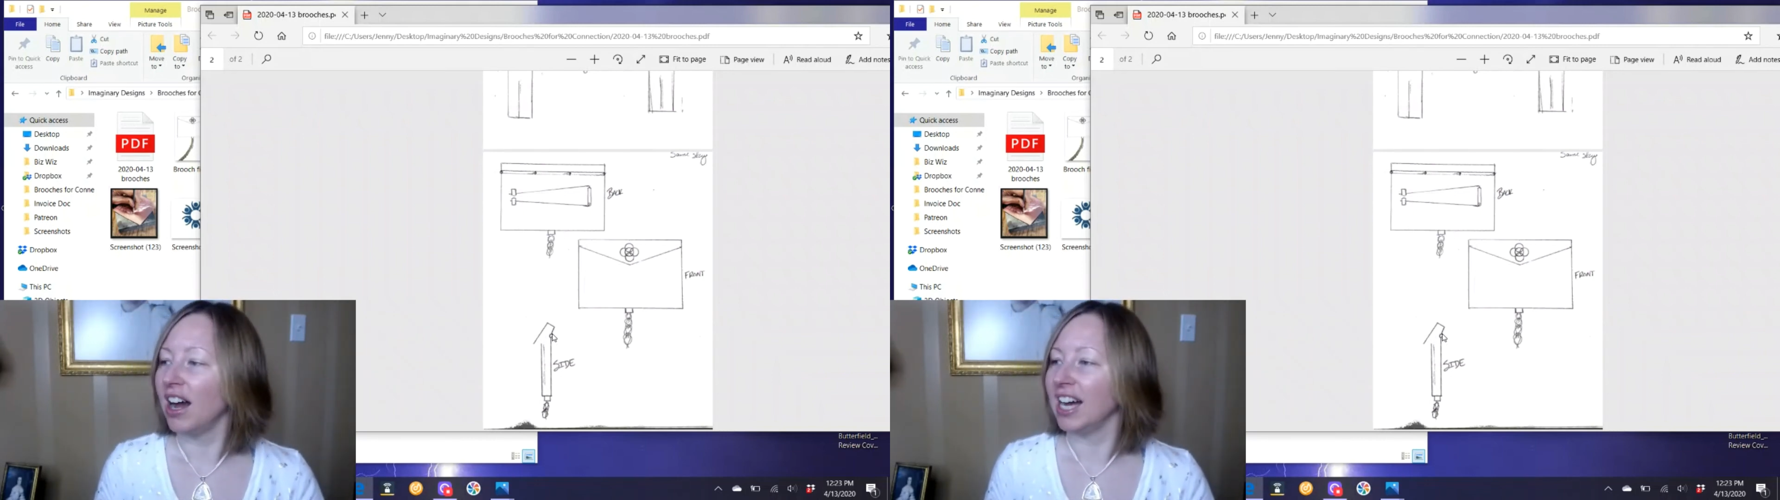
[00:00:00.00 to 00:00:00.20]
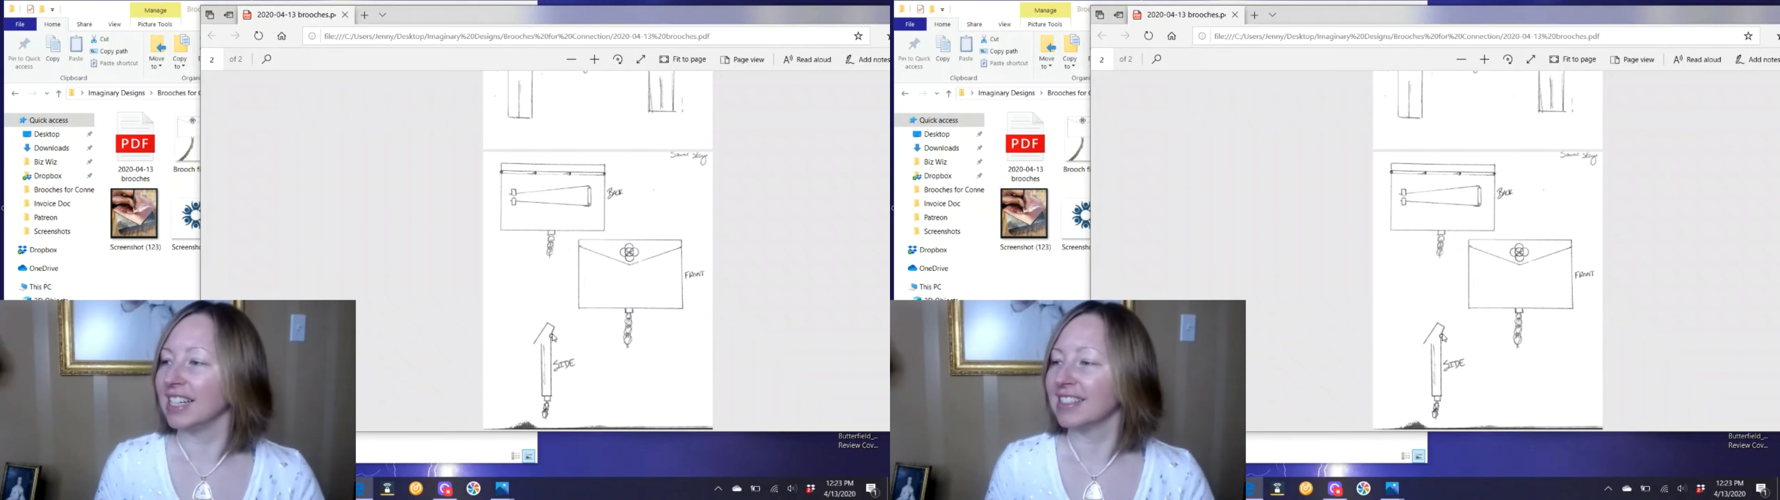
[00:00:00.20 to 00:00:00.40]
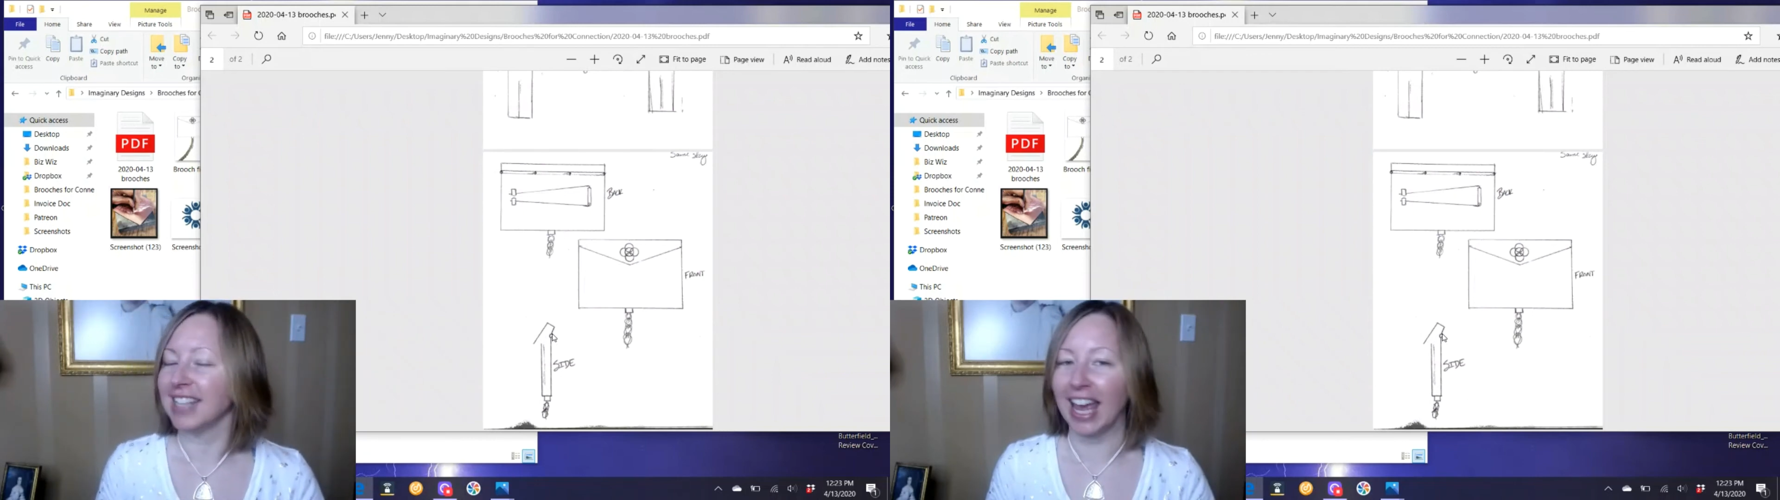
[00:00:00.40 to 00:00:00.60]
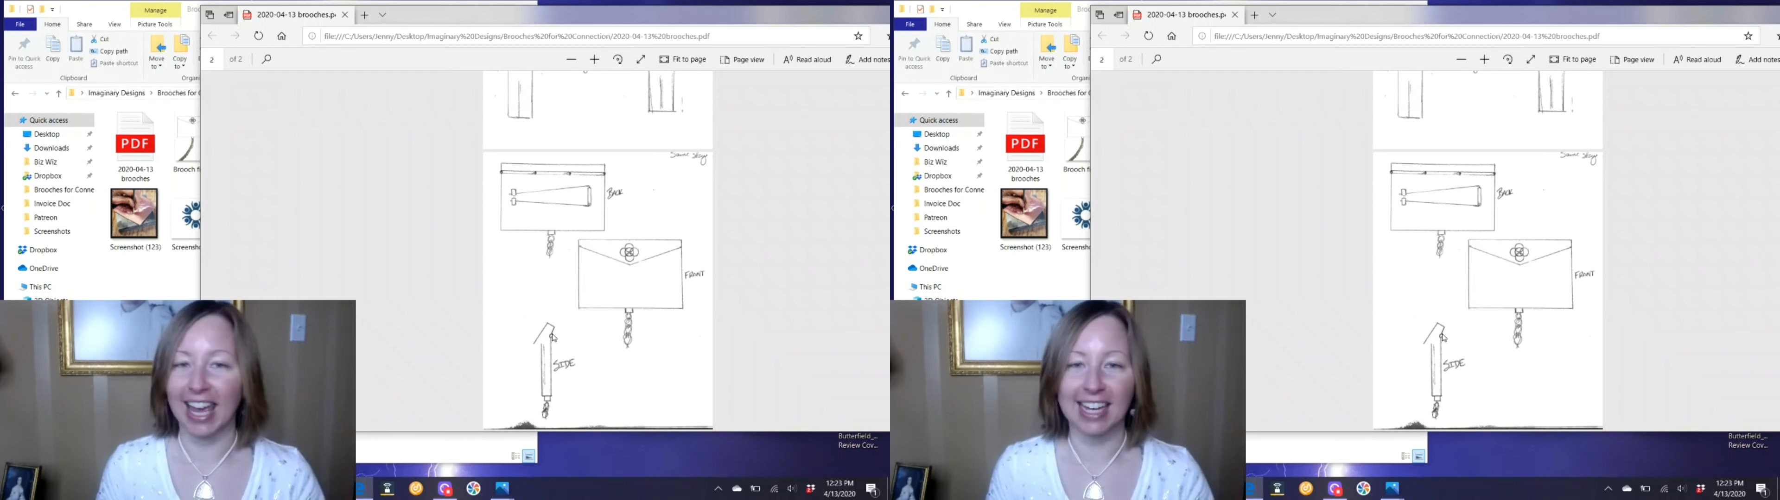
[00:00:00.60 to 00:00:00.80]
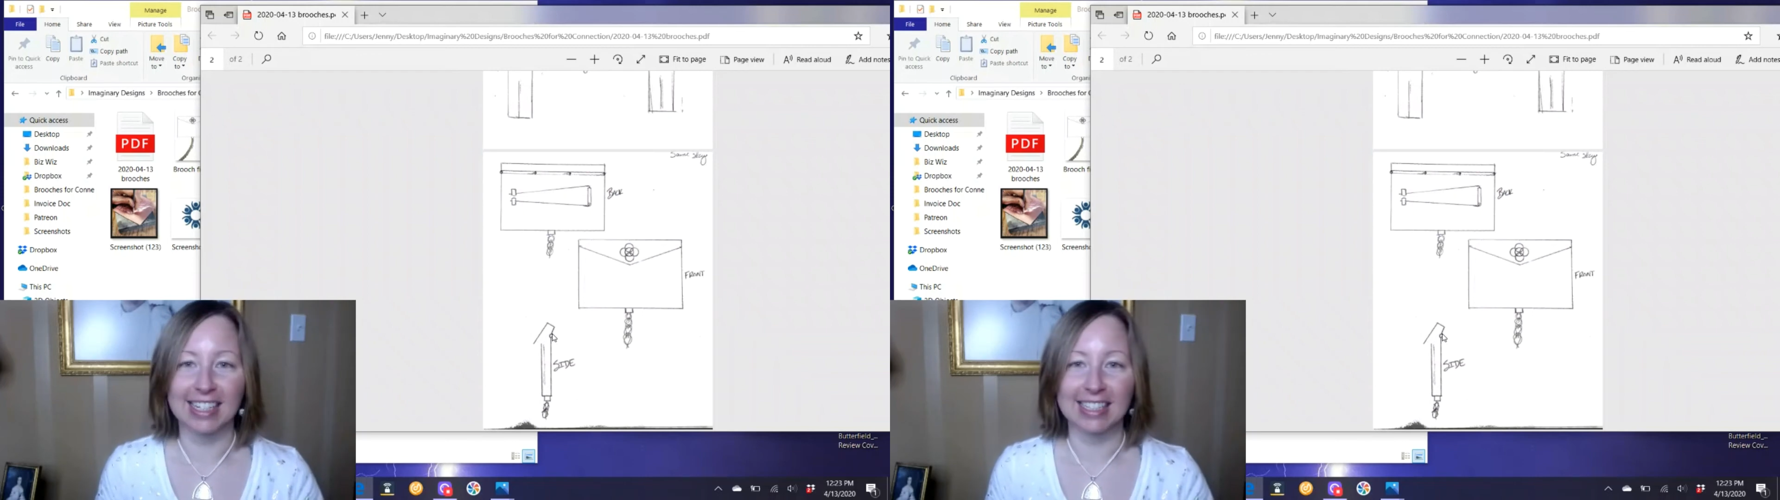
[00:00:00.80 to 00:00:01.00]

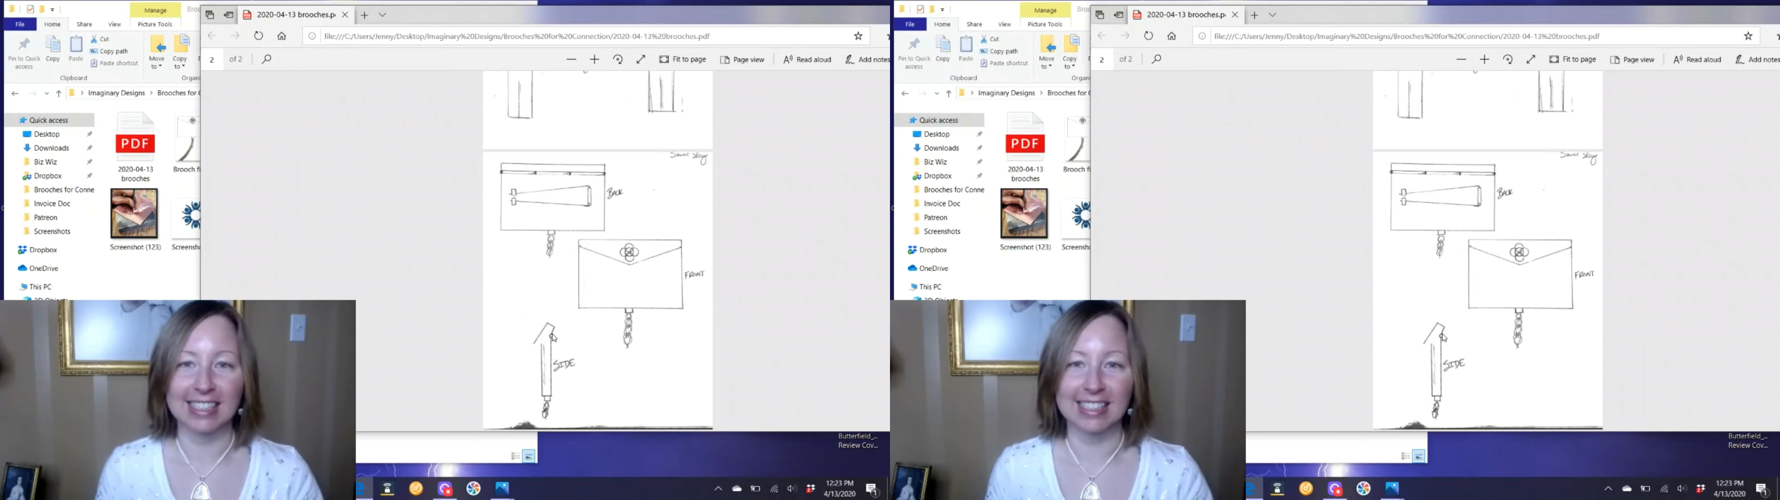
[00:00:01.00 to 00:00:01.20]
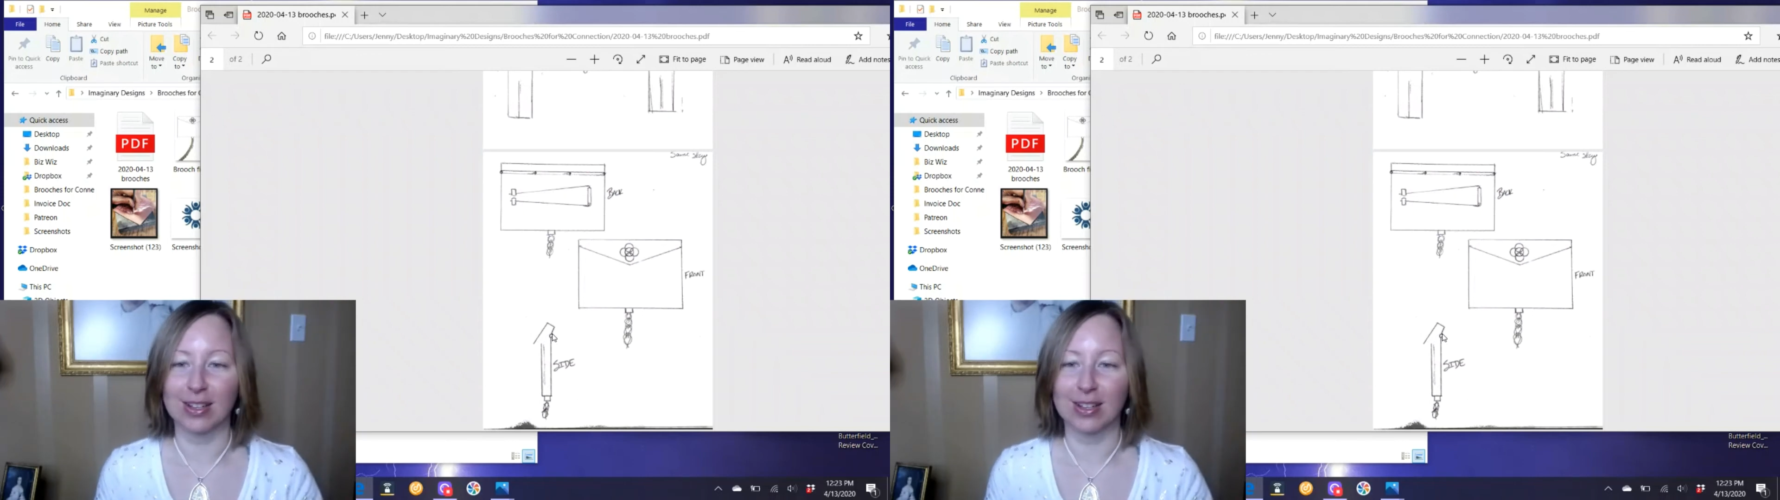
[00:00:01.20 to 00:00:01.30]
sayings